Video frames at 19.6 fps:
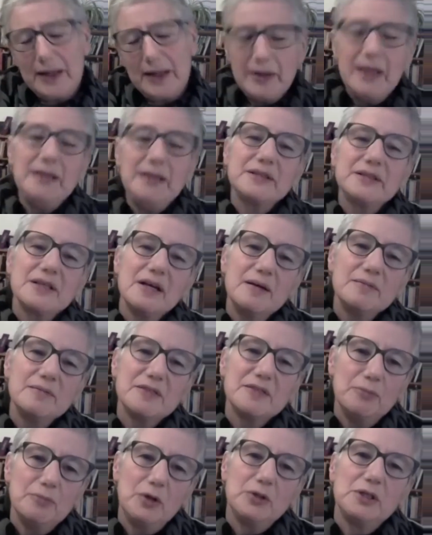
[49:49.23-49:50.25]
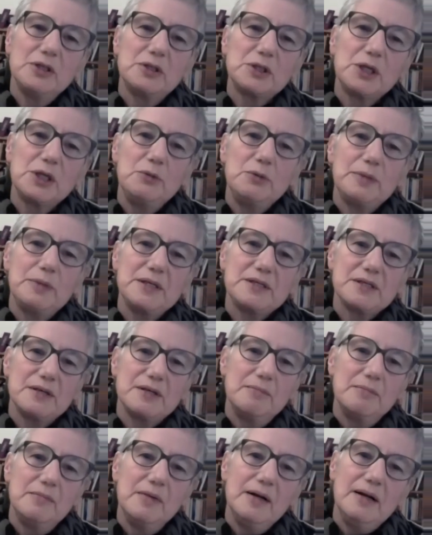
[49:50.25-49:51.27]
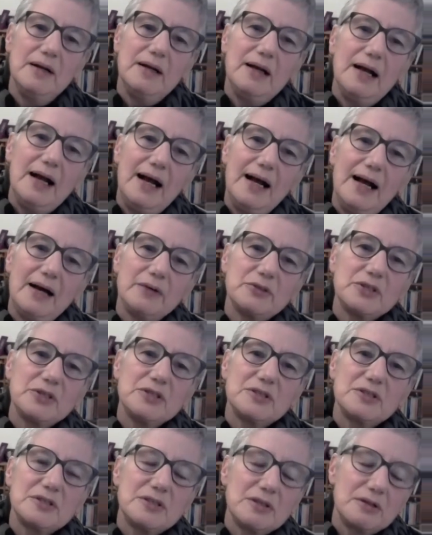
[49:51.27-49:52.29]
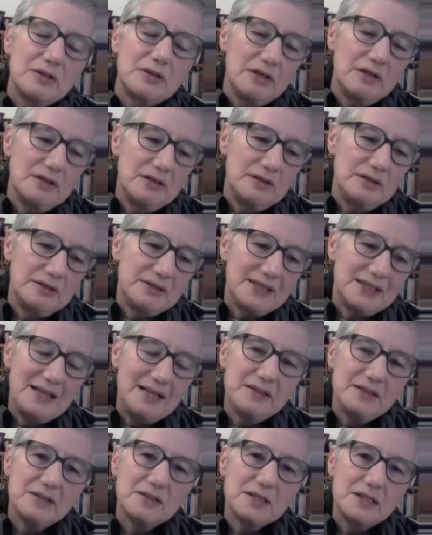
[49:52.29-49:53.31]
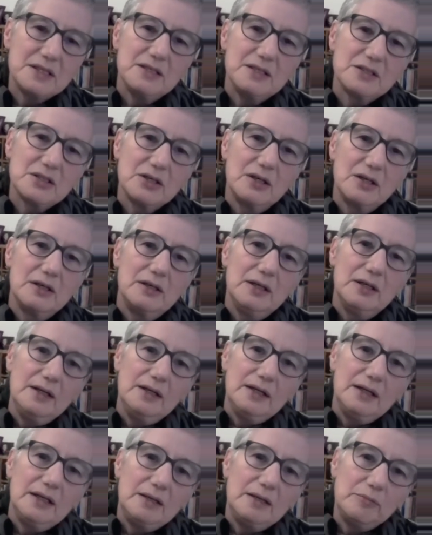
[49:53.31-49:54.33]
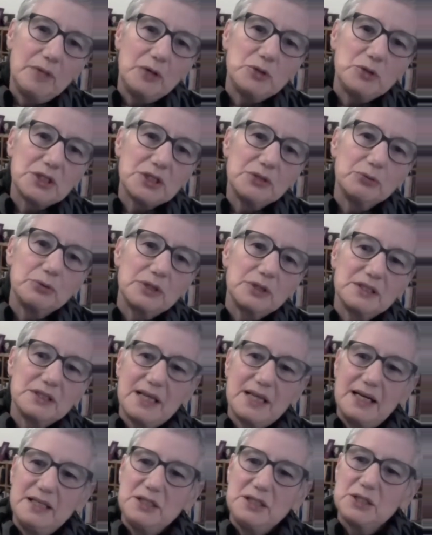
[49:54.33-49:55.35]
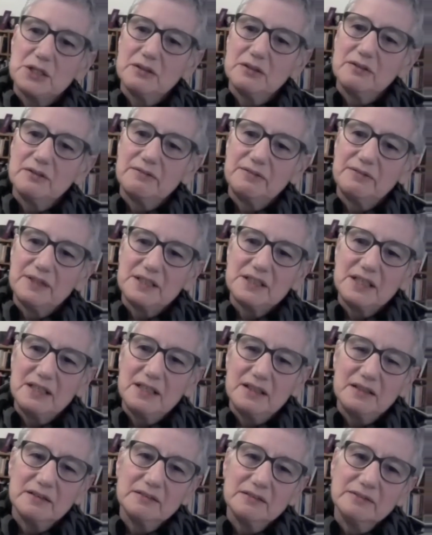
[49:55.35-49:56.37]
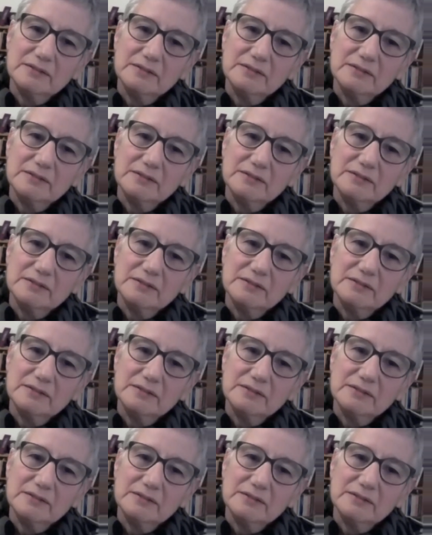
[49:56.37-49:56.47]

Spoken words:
in terms of monotropism, how does the tendency to emotional contagion fit in?